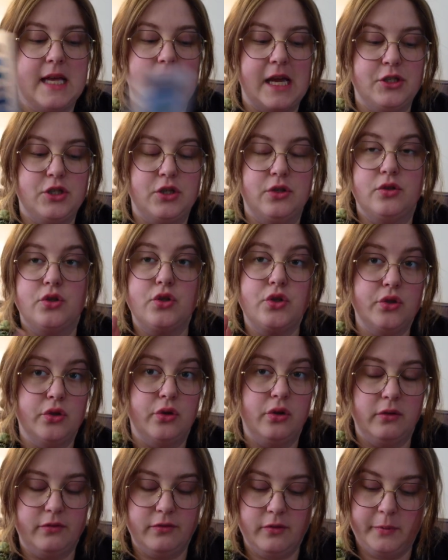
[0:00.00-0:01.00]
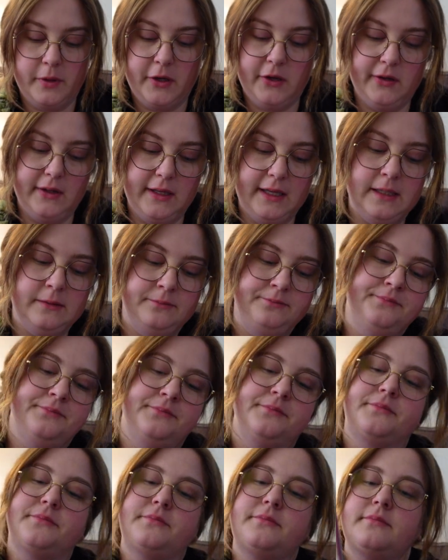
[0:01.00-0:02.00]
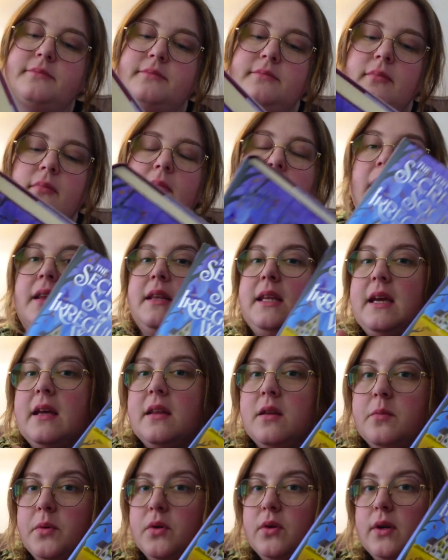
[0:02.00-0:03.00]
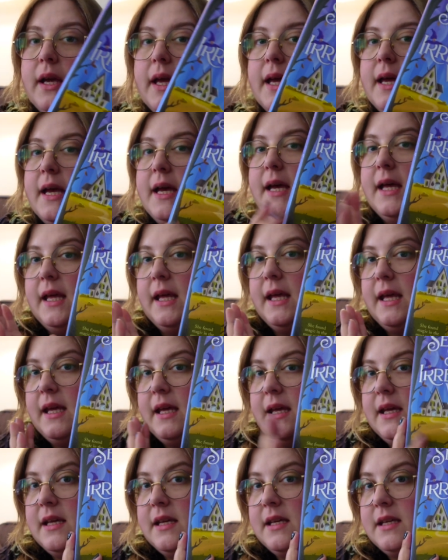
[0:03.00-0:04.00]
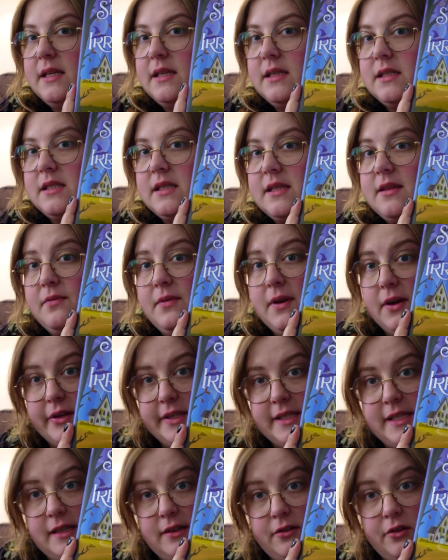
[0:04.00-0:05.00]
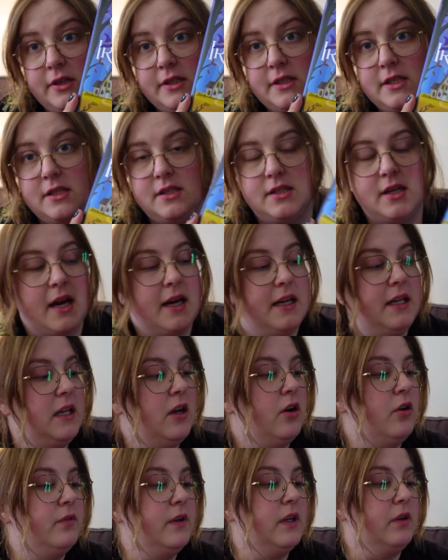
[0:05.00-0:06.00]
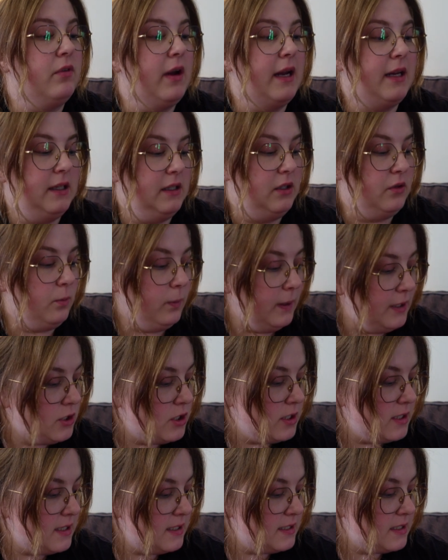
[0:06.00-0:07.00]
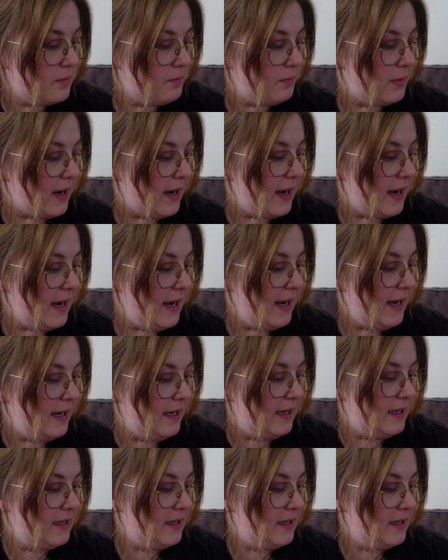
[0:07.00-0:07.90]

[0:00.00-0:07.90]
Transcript: as you saw from earlier. And the other book is The Very Secret Society of Irregular Witches by